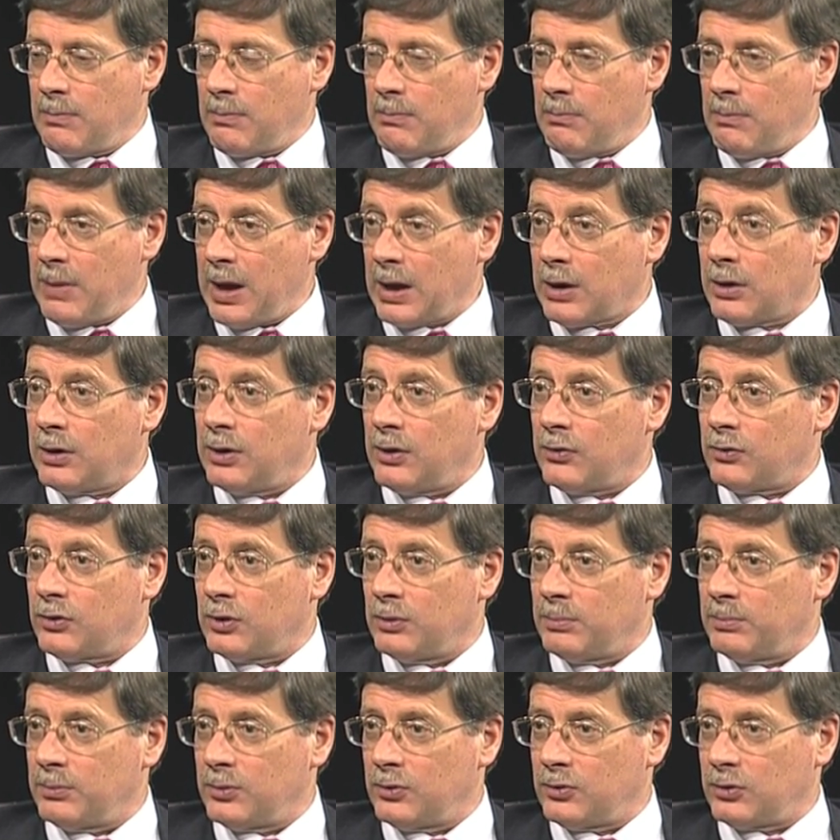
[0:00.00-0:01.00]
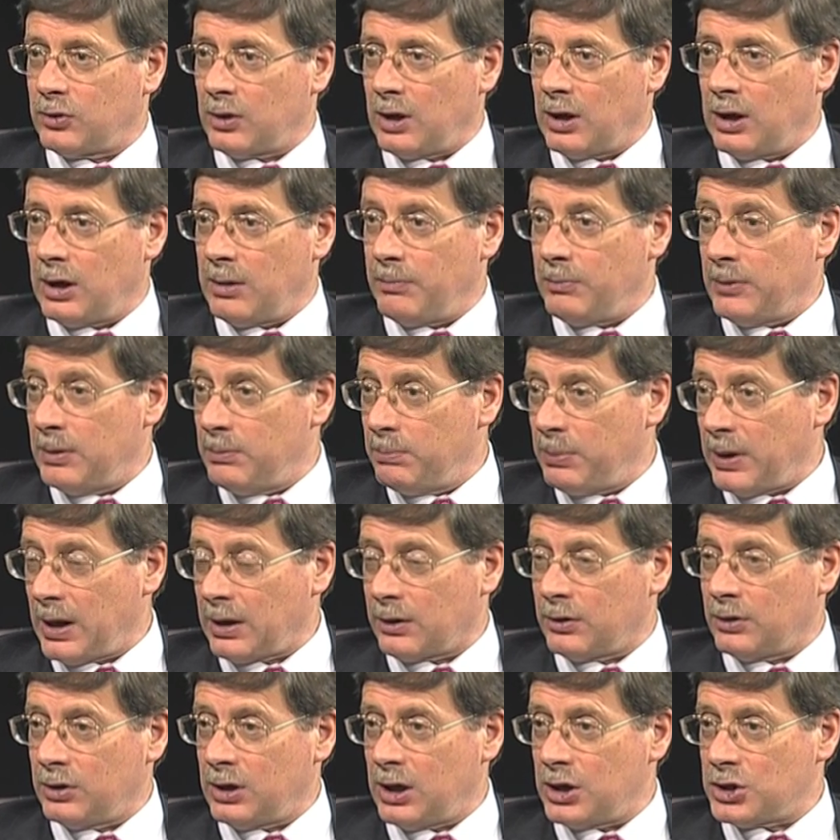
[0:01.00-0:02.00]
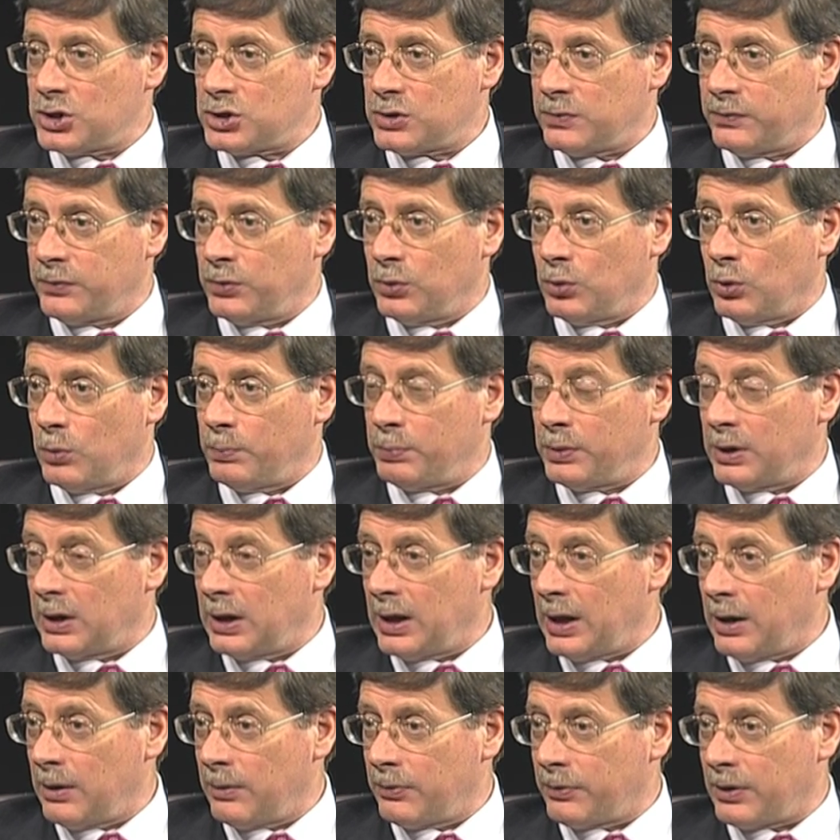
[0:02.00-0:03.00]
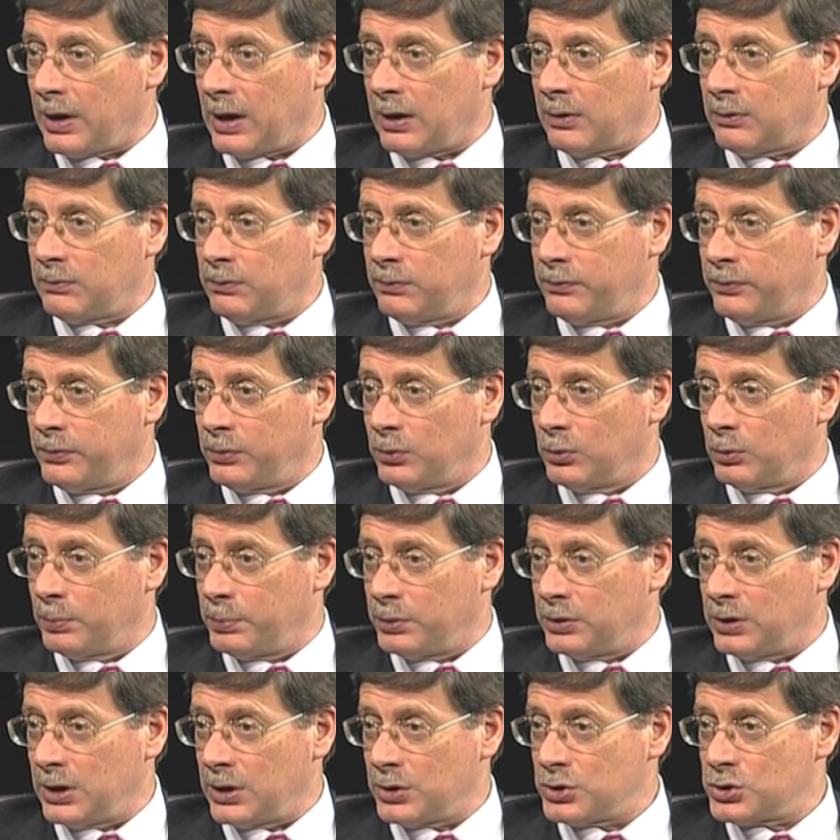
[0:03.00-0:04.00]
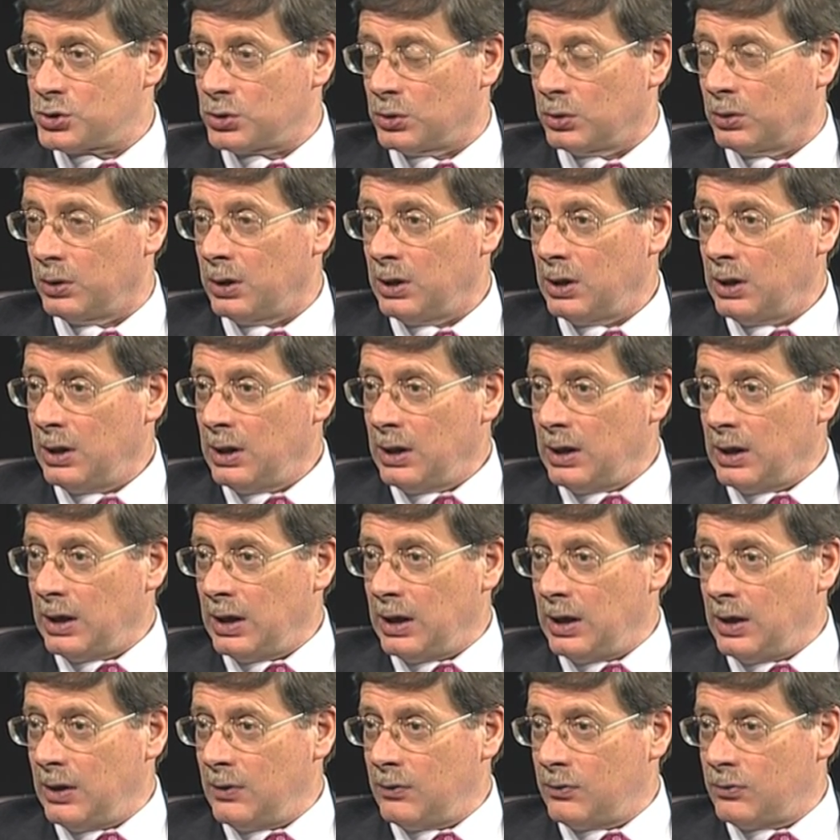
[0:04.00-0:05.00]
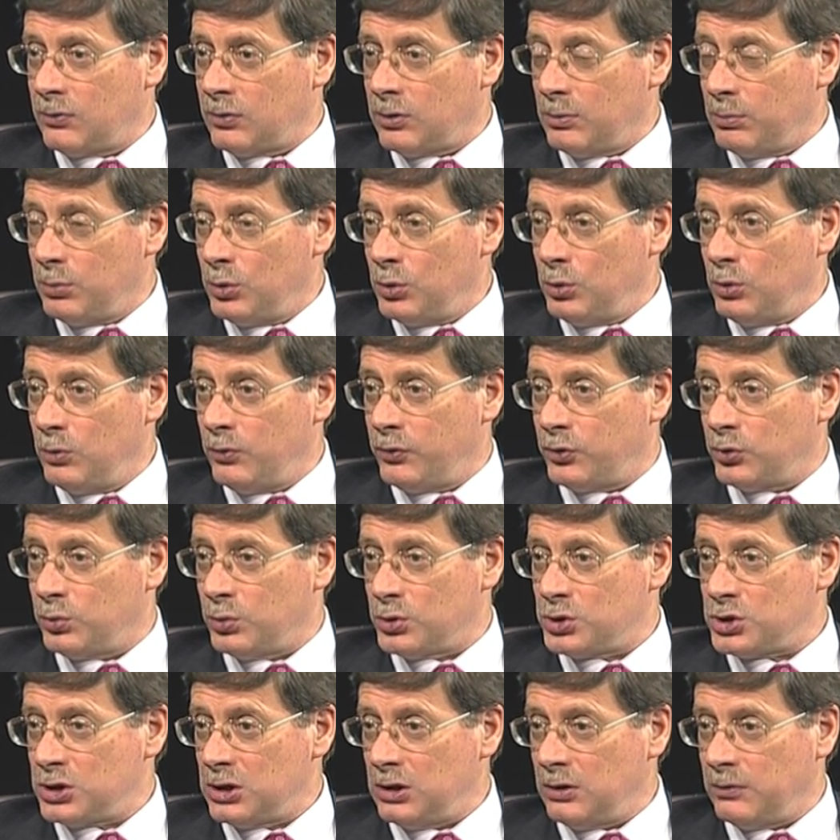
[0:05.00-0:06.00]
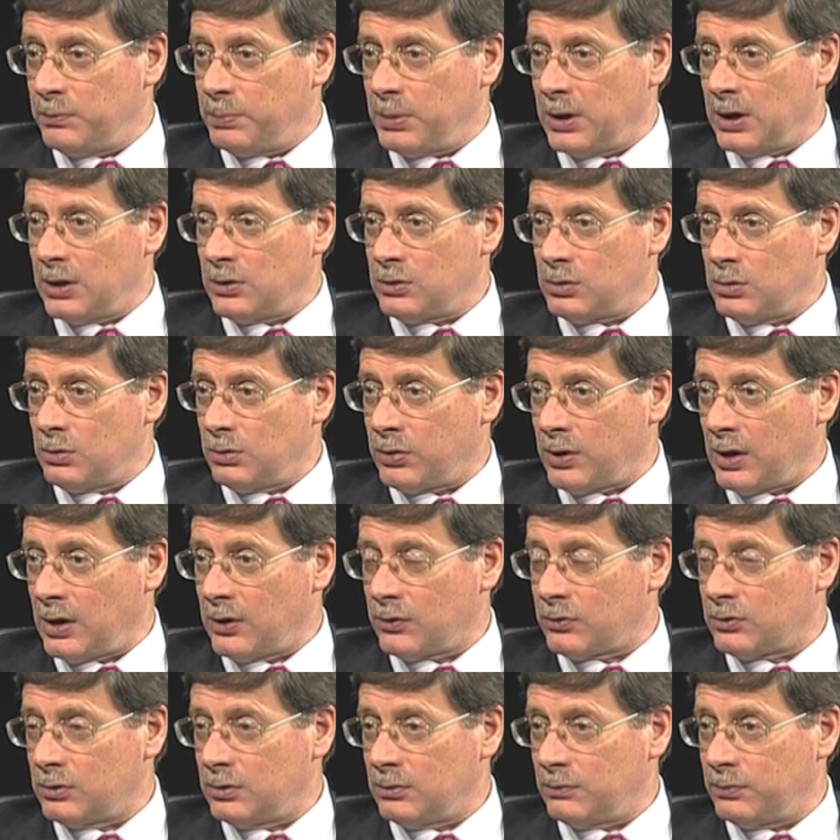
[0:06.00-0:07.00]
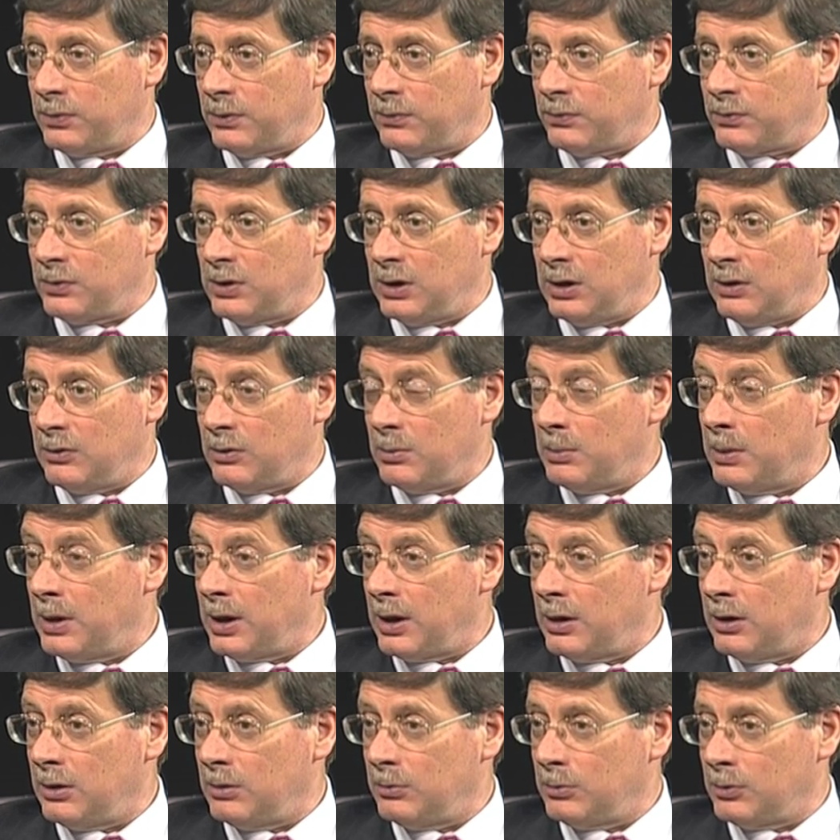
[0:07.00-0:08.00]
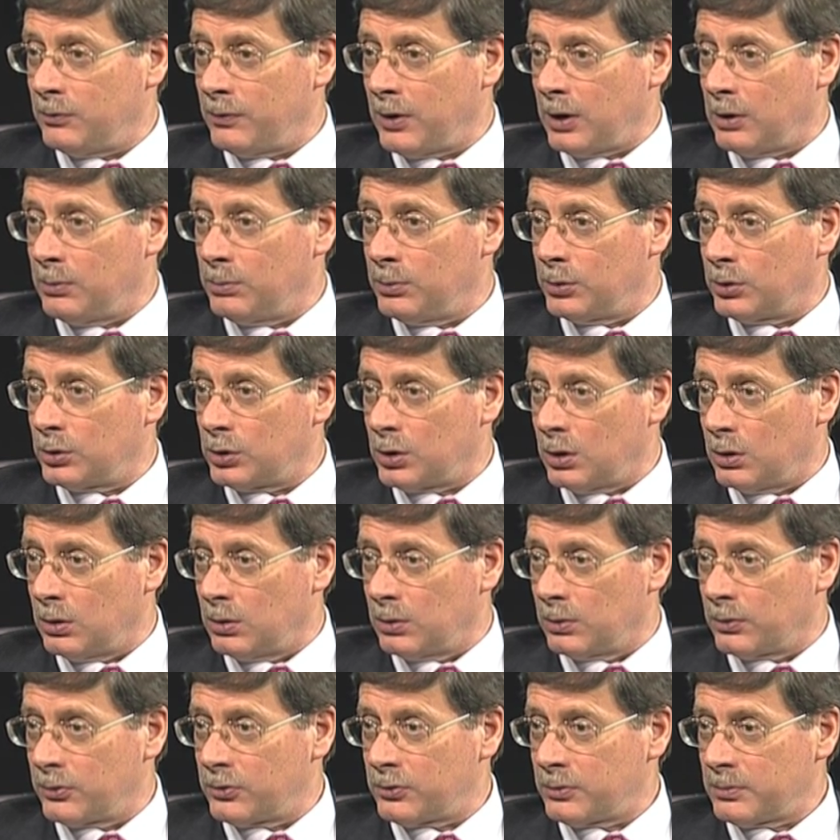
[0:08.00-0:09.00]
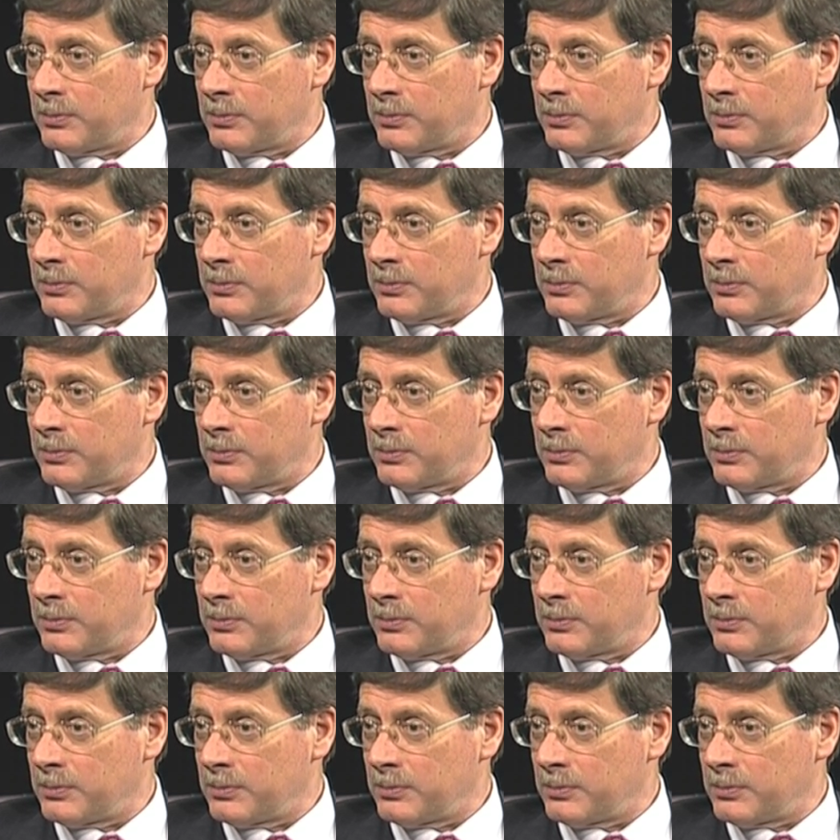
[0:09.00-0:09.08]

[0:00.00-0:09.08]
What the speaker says: mechanisms in Bangladesh for bringing out that full potential is the moves to achieve by 2015 the Millennium Development Goals.